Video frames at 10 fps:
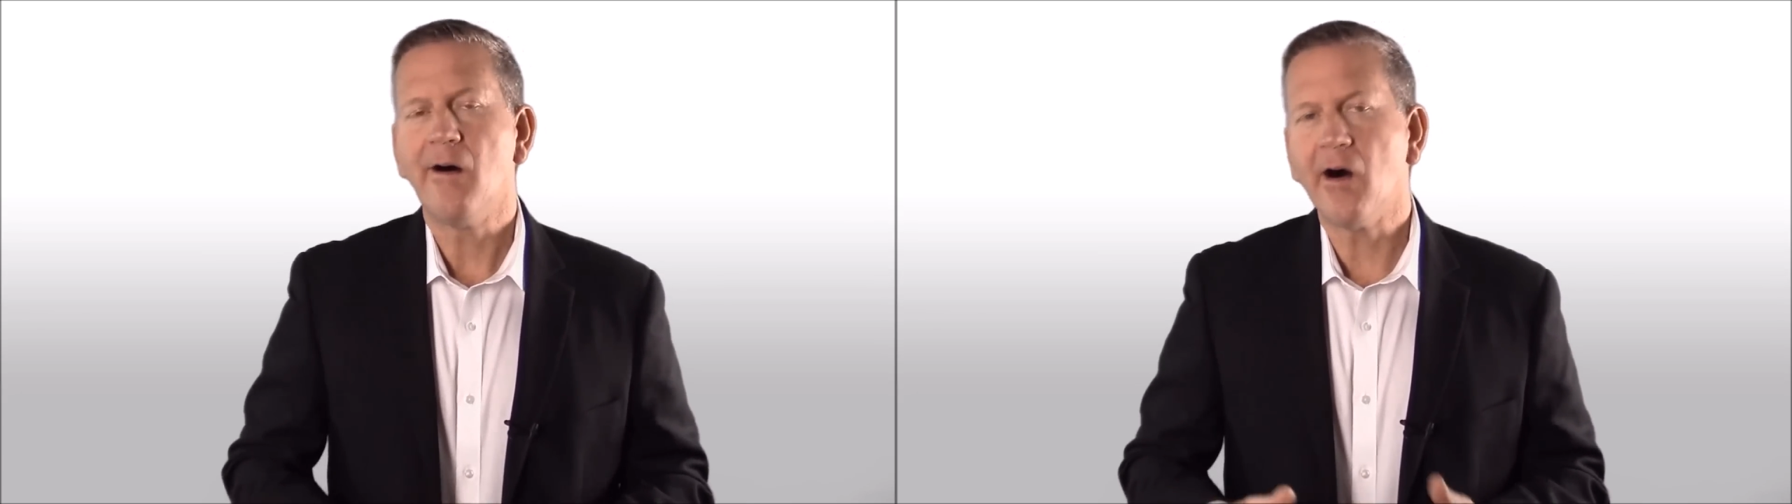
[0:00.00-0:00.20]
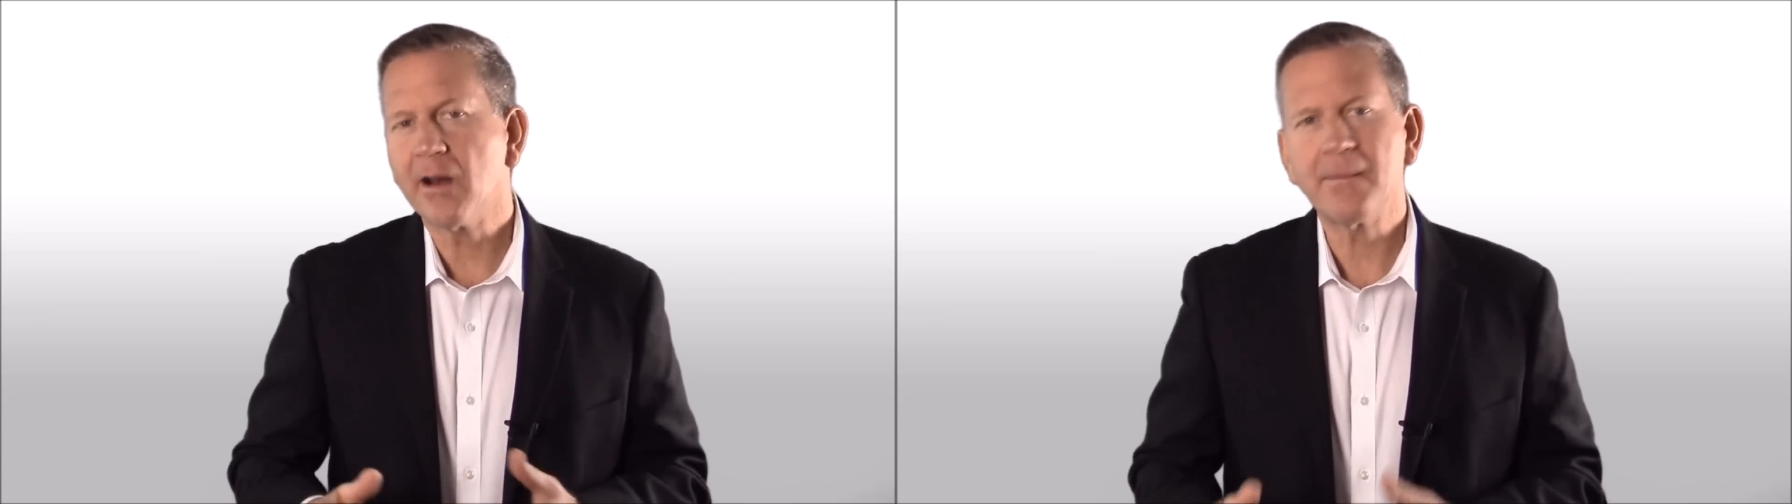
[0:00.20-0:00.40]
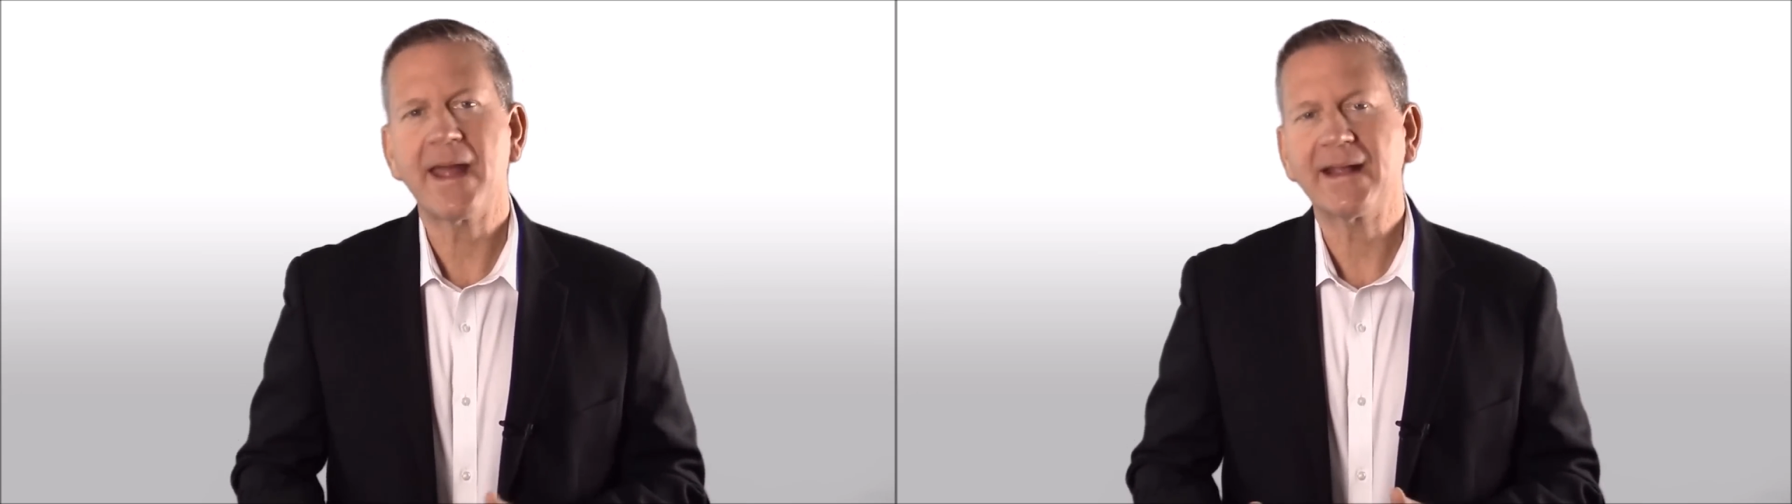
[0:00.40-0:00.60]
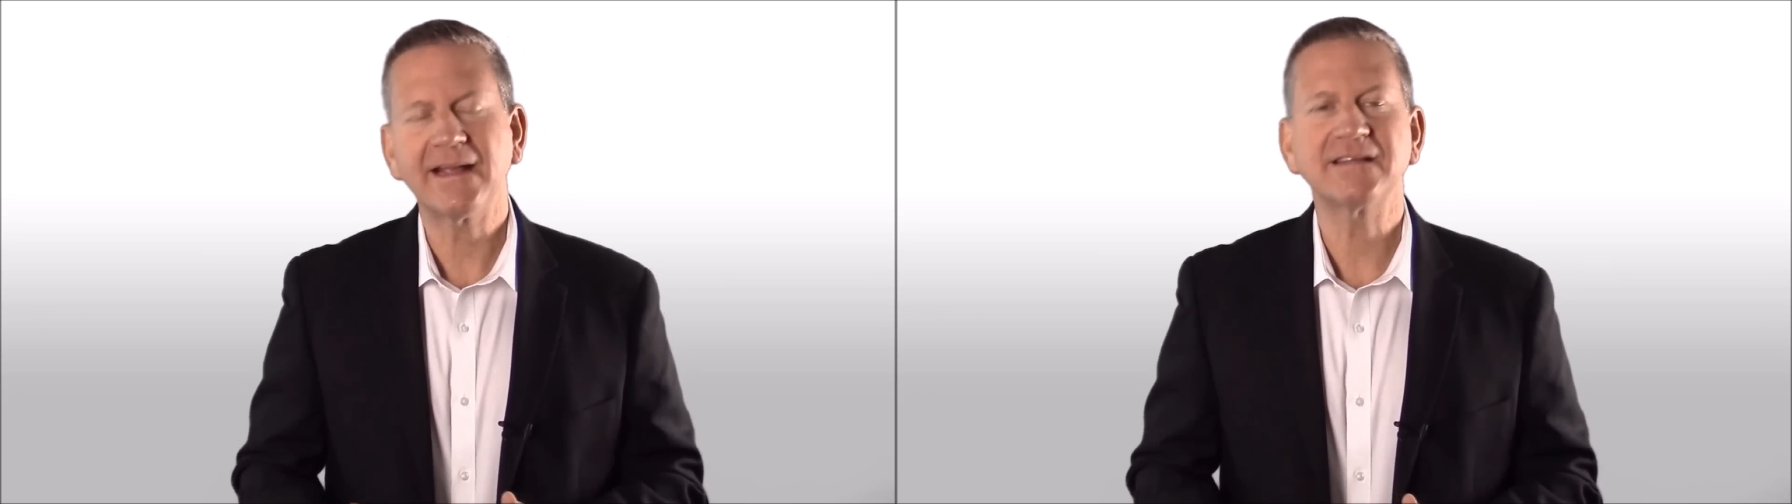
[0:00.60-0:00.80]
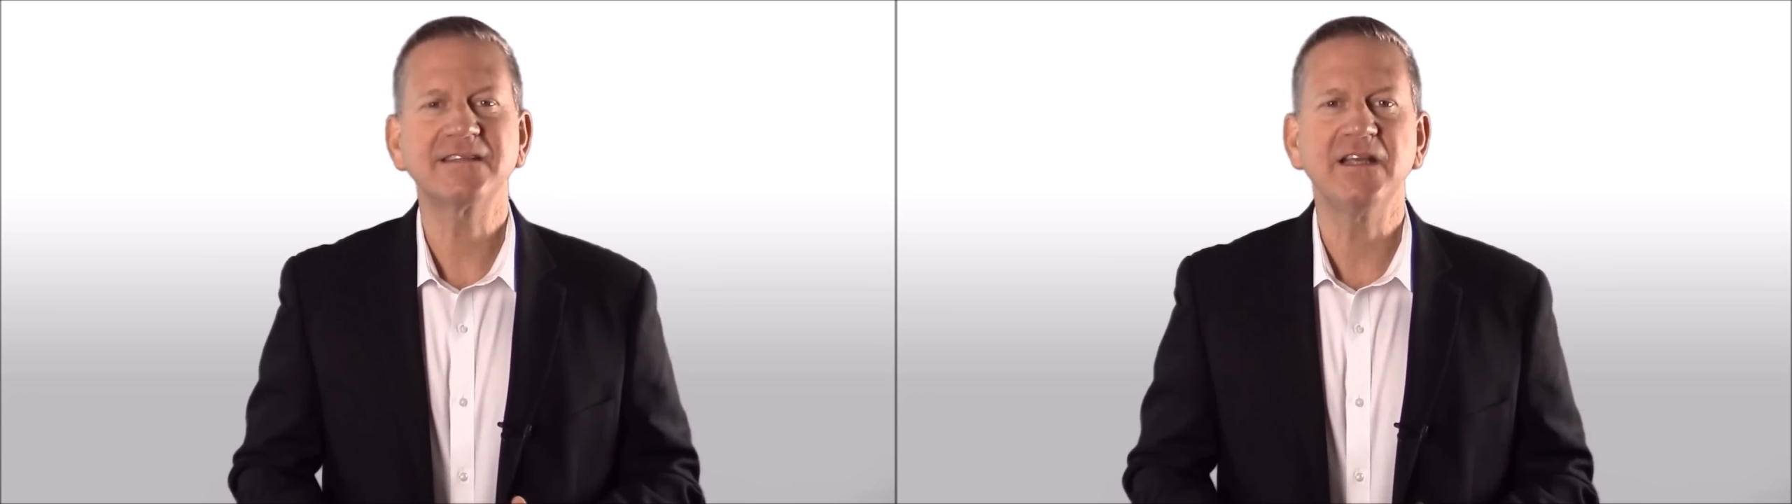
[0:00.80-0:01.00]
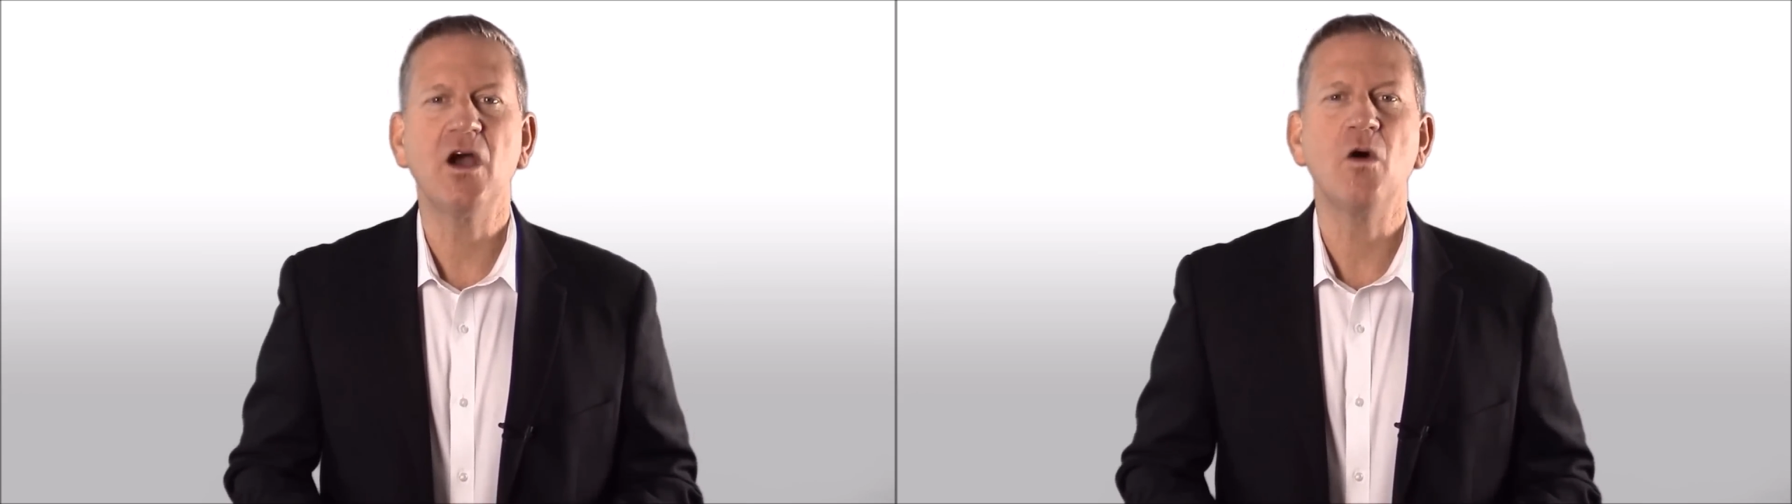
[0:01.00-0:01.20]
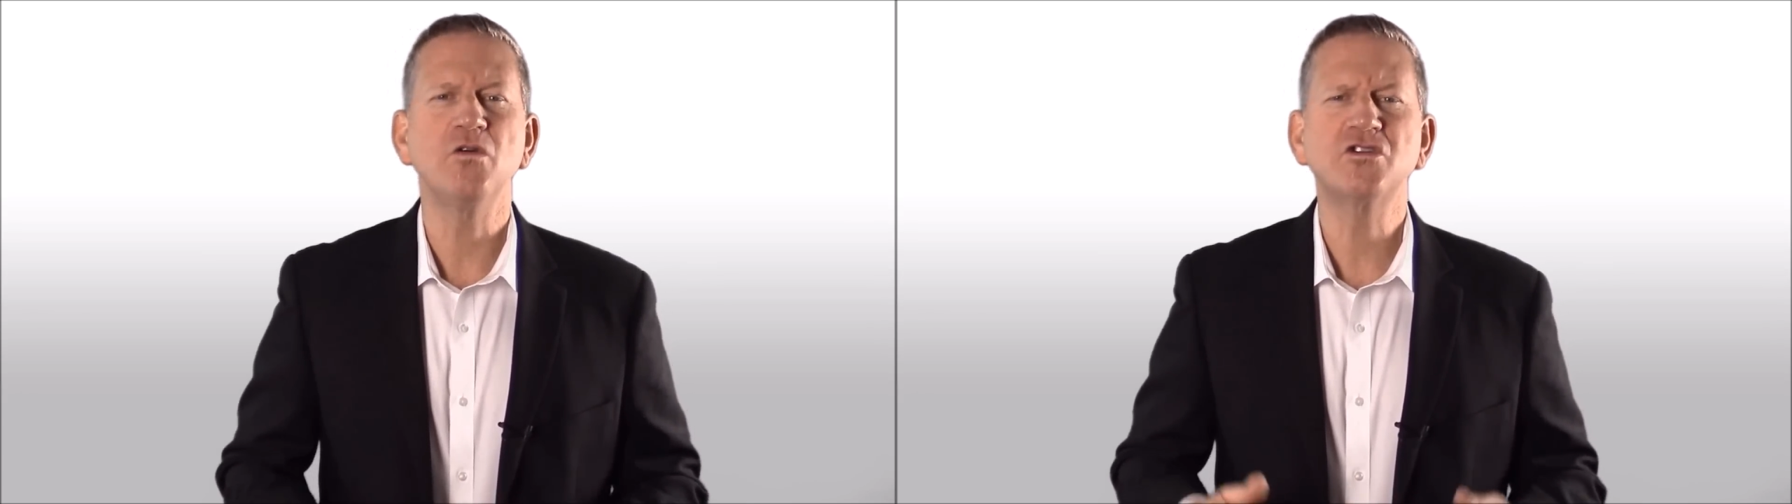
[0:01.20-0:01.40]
automatic SEO,